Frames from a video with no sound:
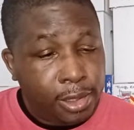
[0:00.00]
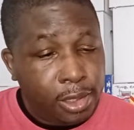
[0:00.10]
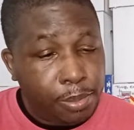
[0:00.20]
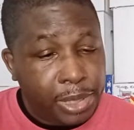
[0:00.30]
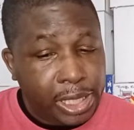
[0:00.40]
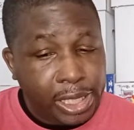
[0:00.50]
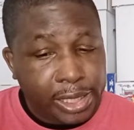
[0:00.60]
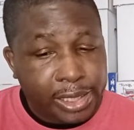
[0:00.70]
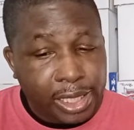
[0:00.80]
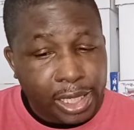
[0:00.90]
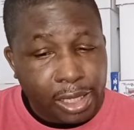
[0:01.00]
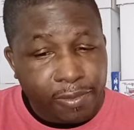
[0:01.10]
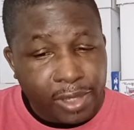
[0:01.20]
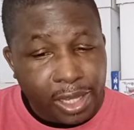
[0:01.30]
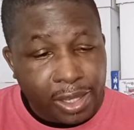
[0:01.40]
the behest
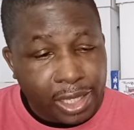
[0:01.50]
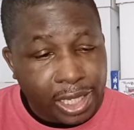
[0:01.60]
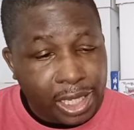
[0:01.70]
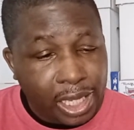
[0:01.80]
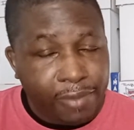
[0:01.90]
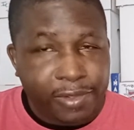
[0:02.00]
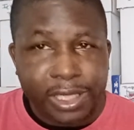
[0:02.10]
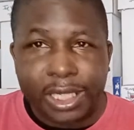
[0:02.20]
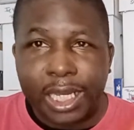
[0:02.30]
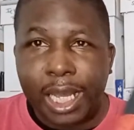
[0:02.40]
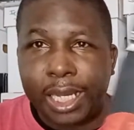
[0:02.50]
of the governor.